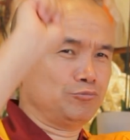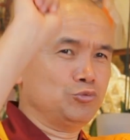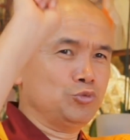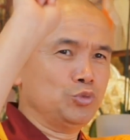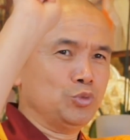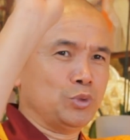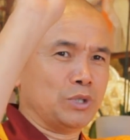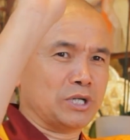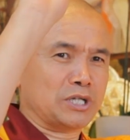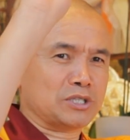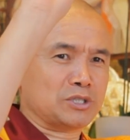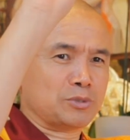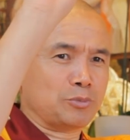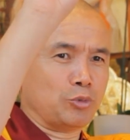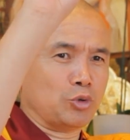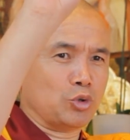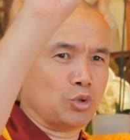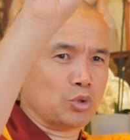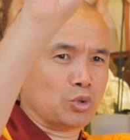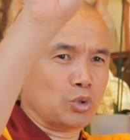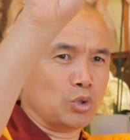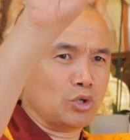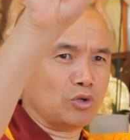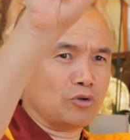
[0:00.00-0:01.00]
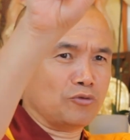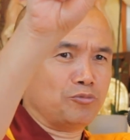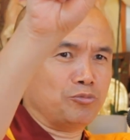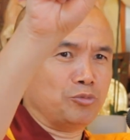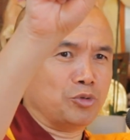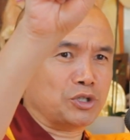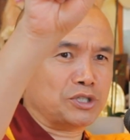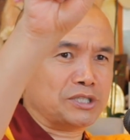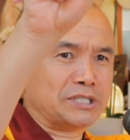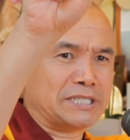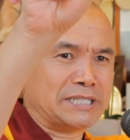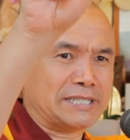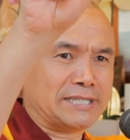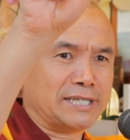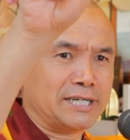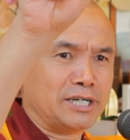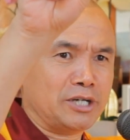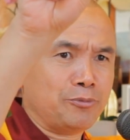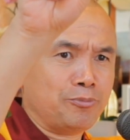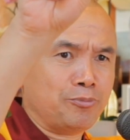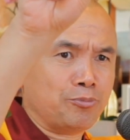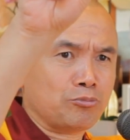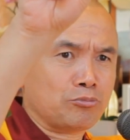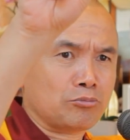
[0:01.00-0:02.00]
What is the goal of
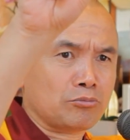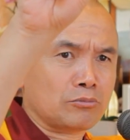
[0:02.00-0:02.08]
Bodhicitta?